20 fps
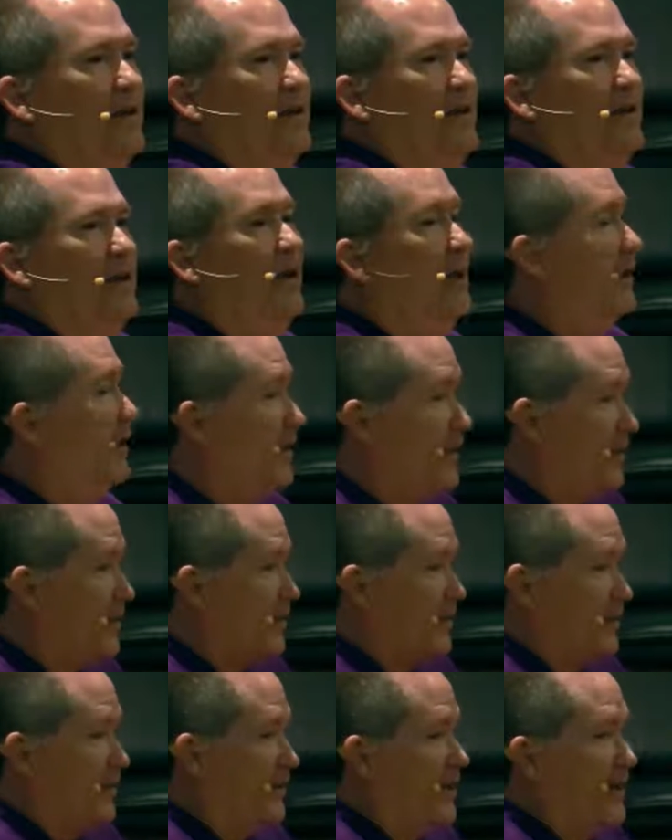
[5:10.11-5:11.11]
Yeah,
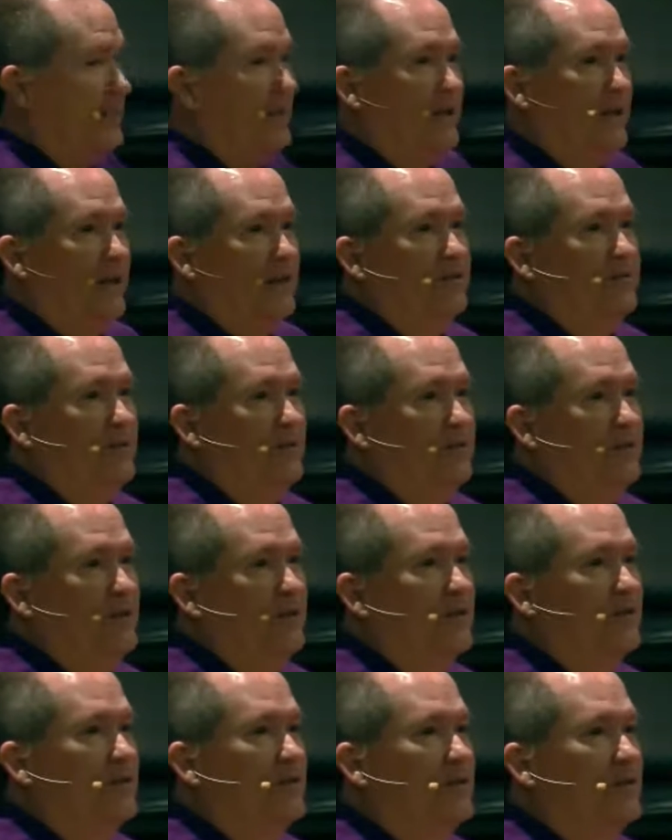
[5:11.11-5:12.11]
anything that happened in the last 7
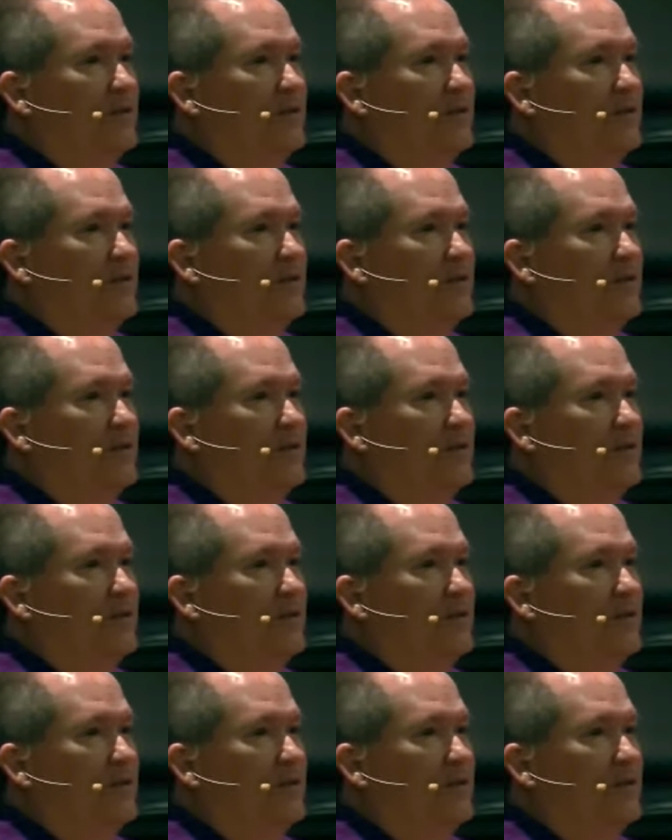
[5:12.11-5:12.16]
years.